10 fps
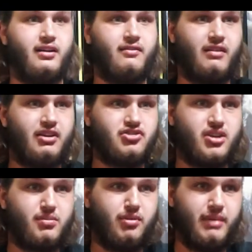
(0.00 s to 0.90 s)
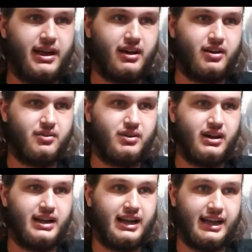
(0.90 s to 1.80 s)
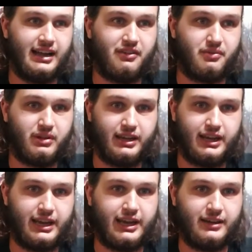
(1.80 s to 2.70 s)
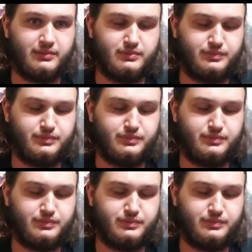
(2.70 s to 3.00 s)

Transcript: Frost Tropical Mango is really neat.